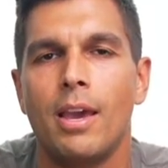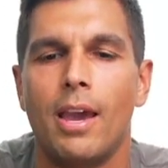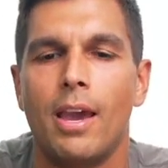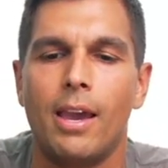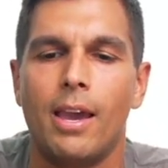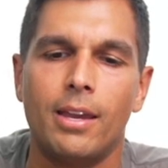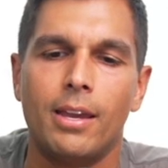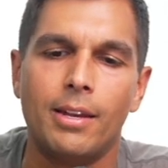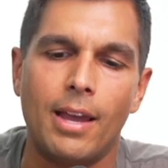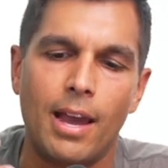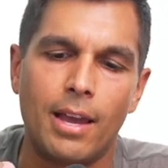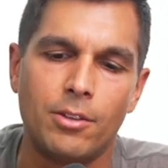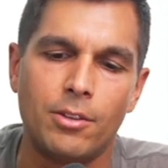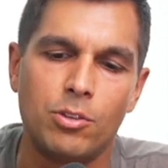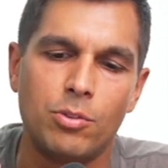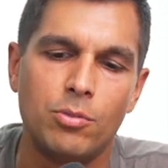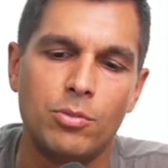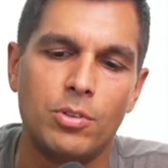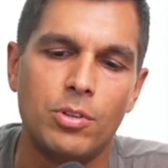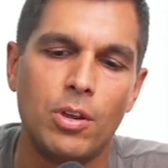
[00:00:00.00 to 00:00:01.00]
And as
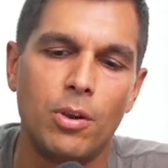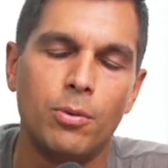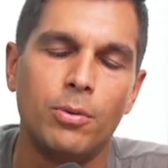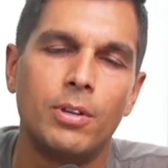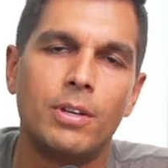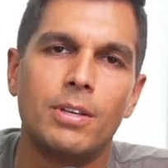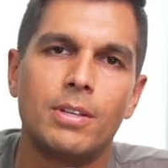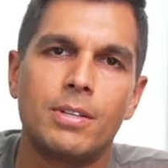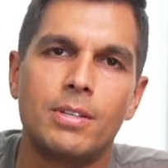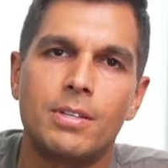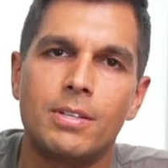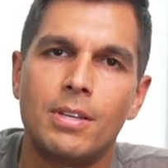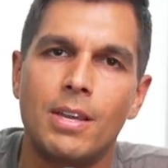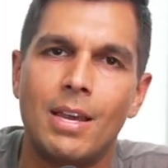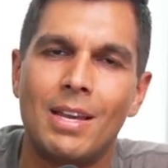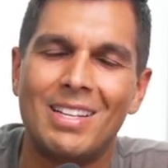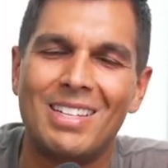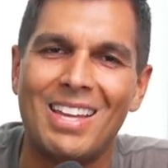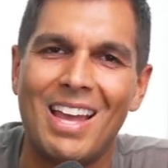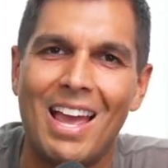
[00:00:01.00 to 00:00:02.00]
you notice
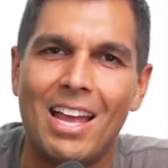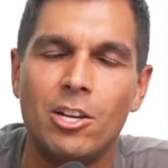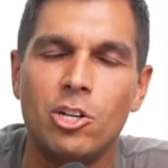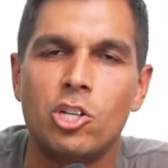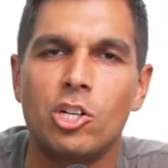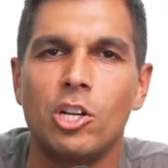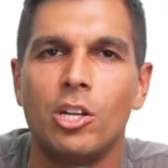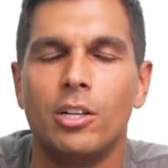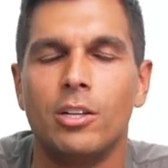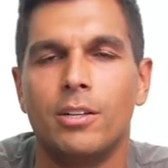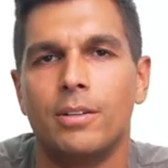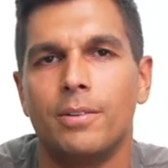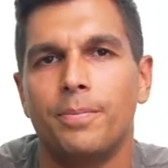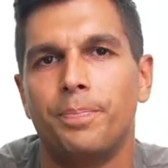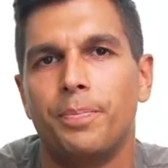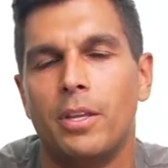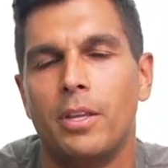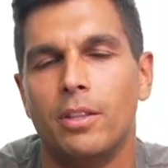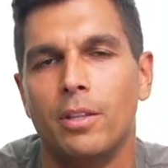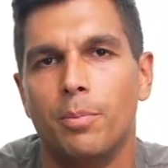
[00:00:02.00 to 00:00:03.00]
tension
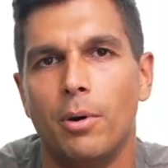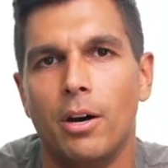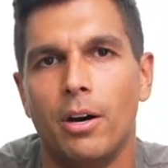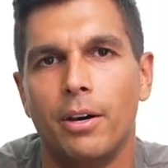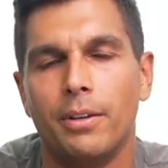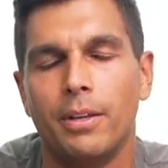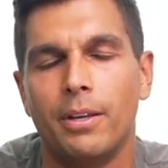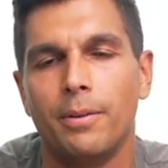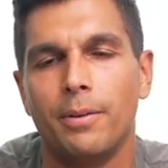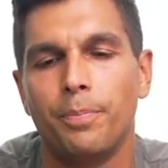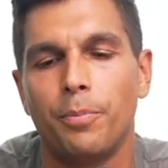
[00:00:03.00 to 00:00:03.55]
in the body,